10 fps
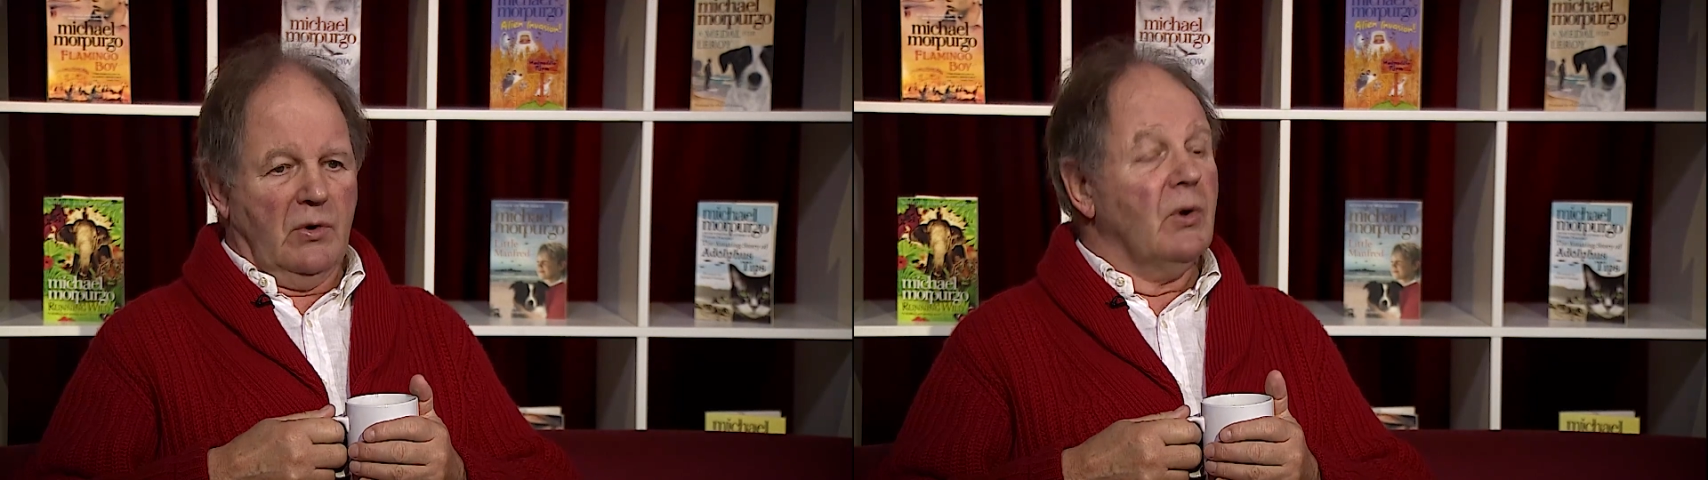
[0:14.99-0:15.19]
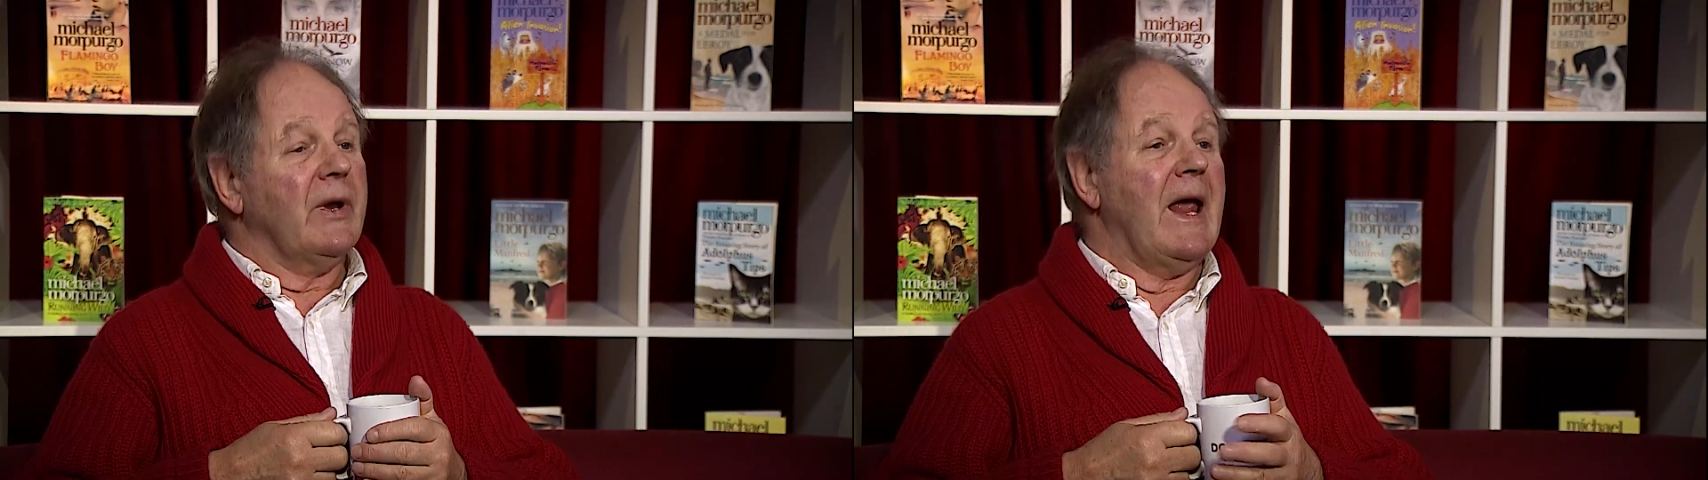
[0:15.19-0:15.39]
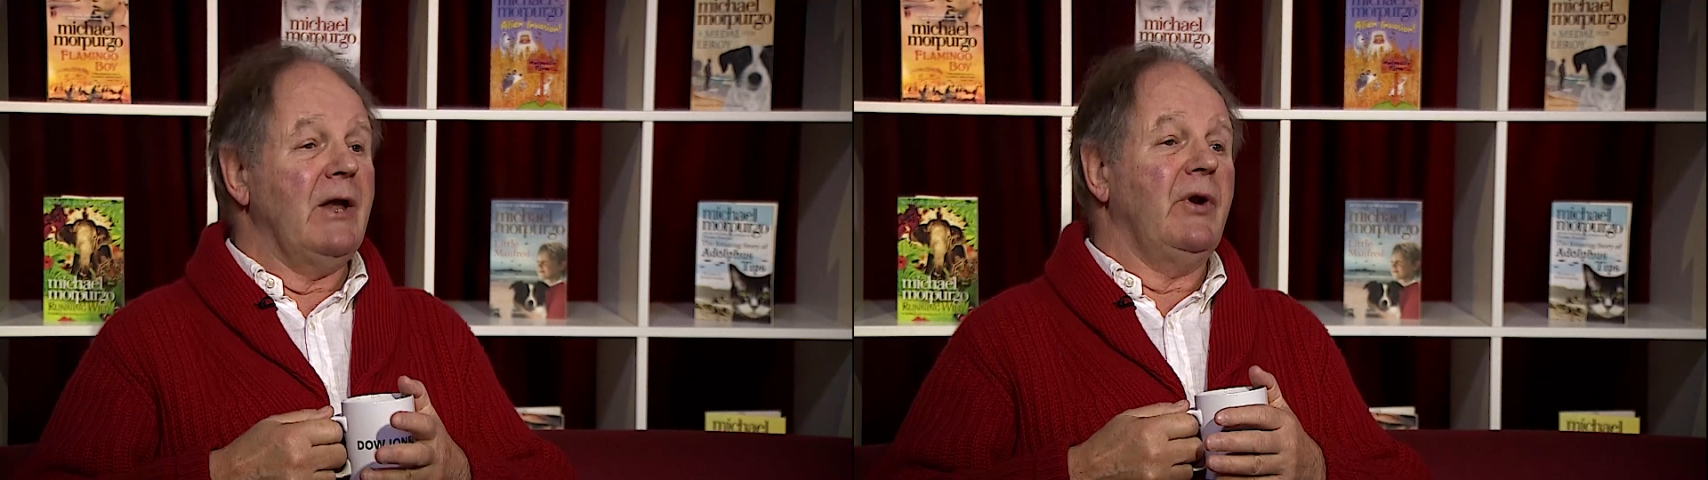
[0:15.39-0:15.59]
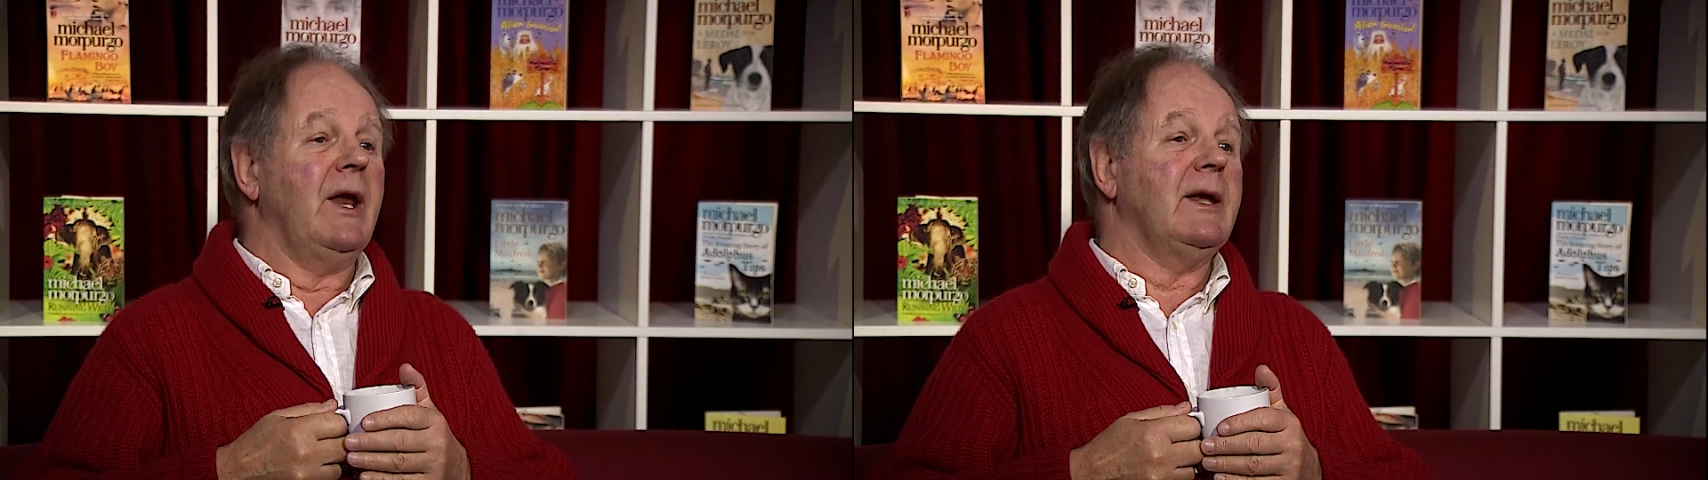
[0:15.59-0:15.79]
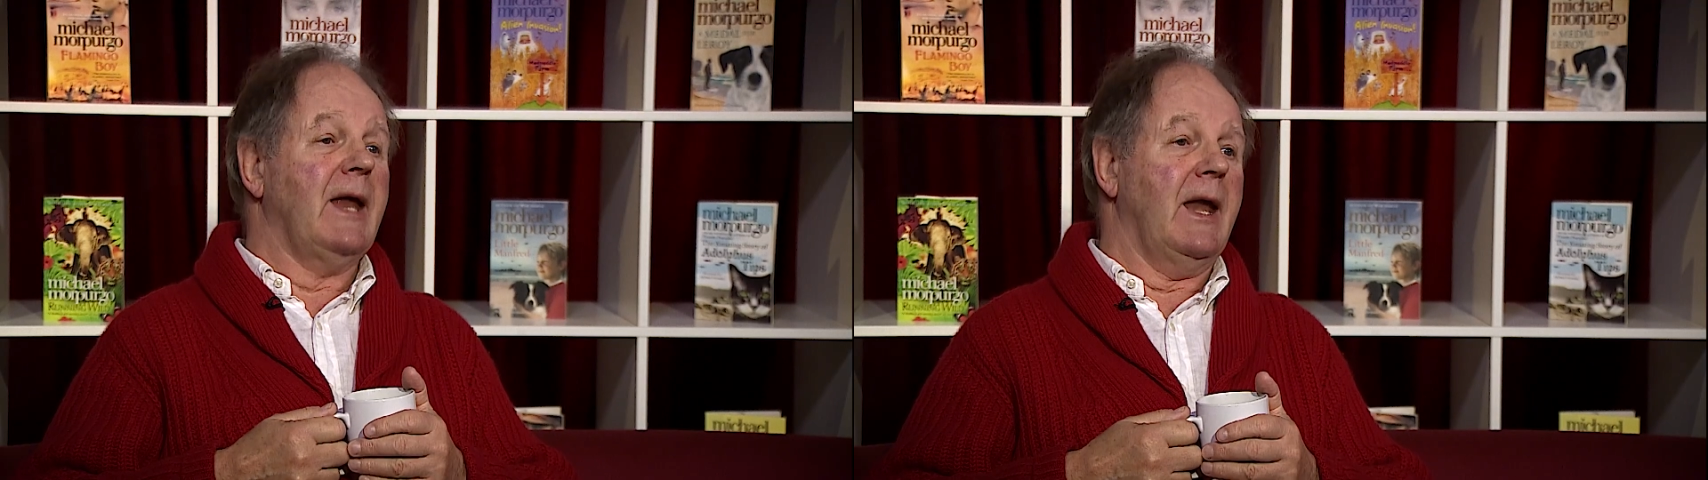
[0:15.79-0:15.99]
called
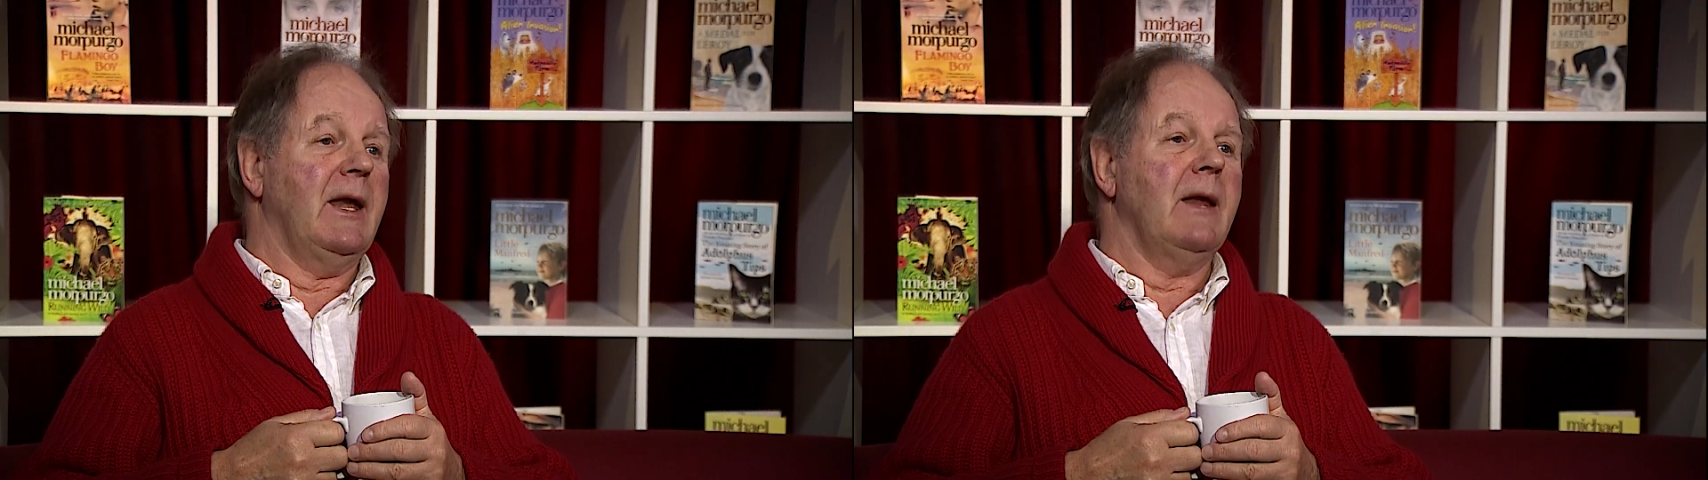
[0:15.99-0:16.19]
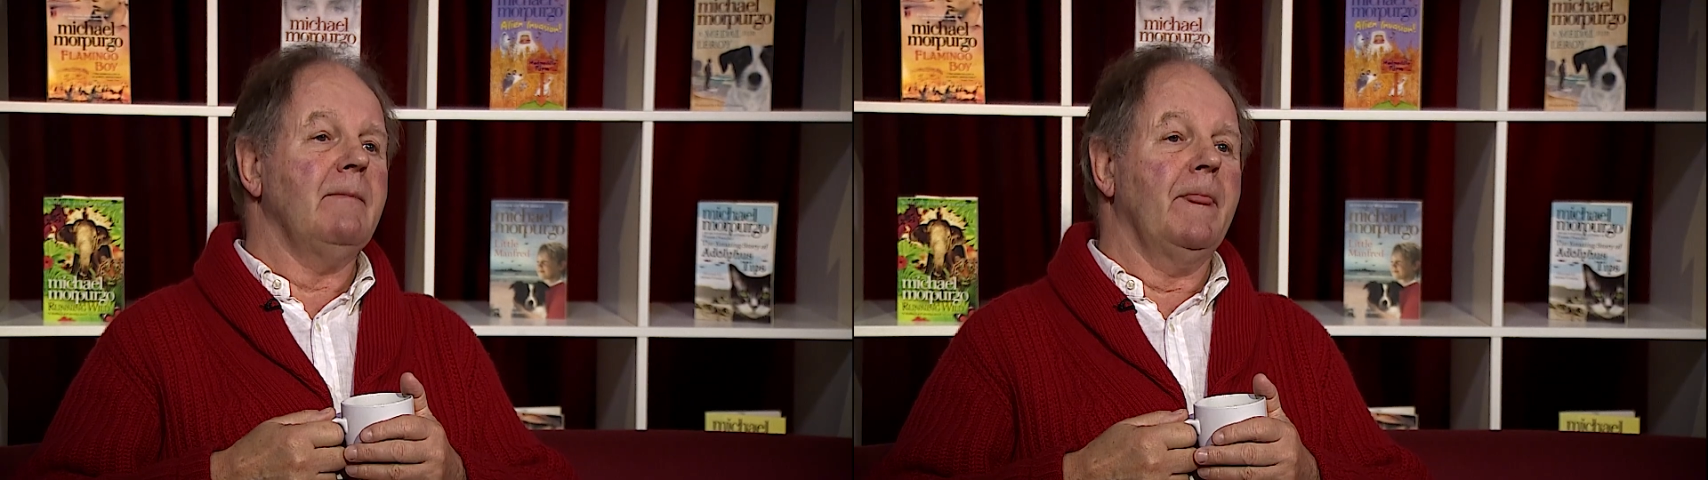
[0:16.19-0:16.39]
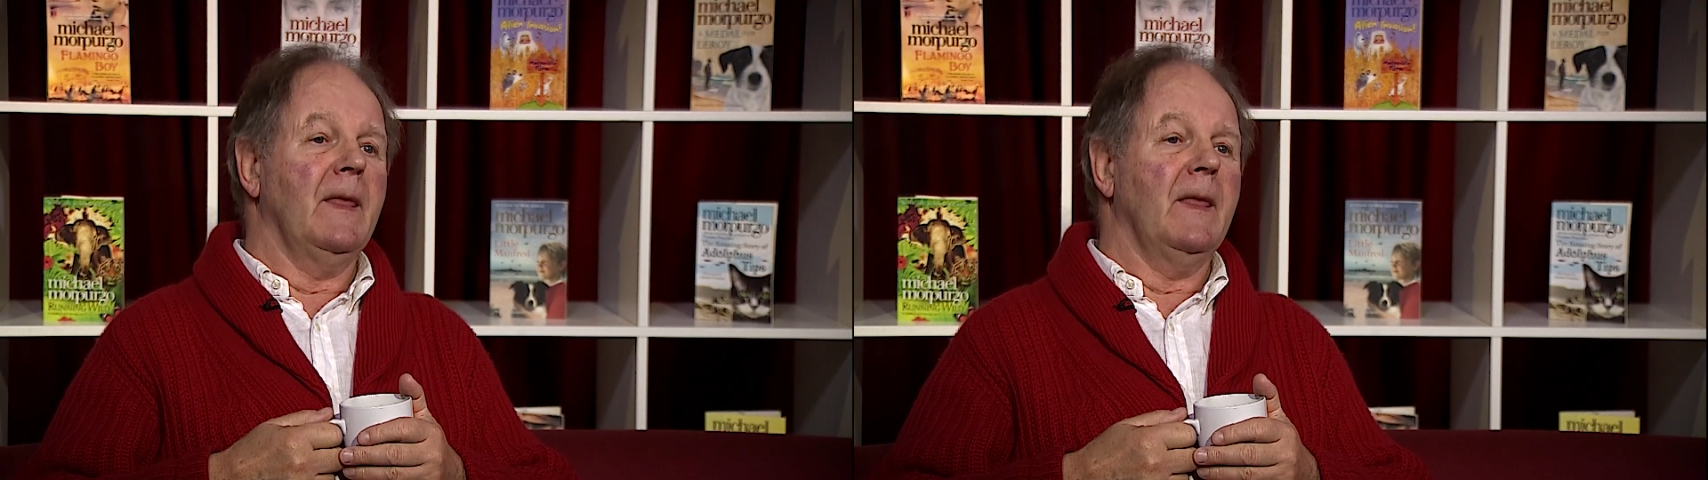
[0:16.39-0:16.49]
Henry Tandy.